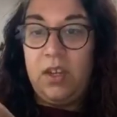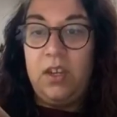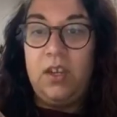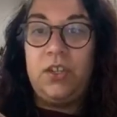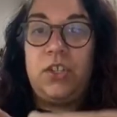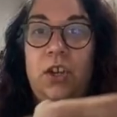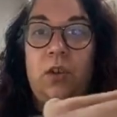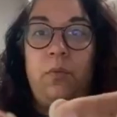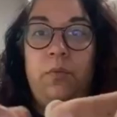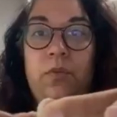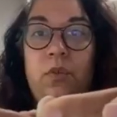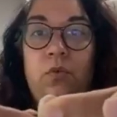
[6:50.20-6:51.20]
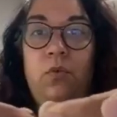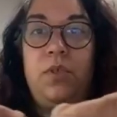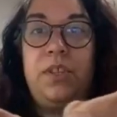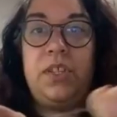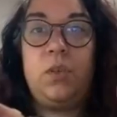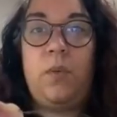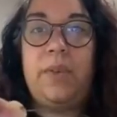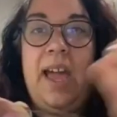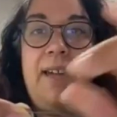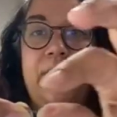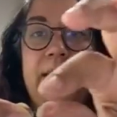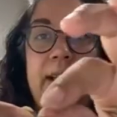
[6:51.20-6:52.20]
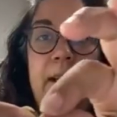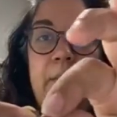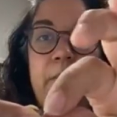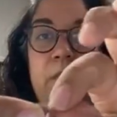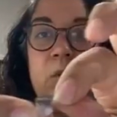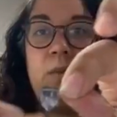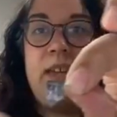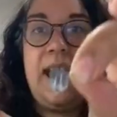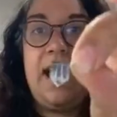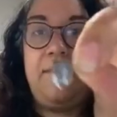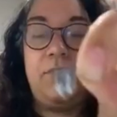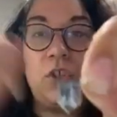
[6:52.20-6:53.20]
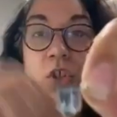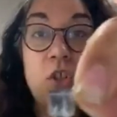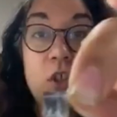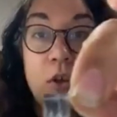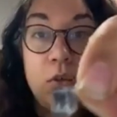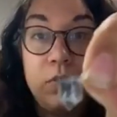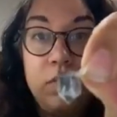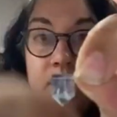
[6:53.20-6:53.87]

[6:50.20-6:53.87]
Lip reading: So this is what we have right now. We have the stone,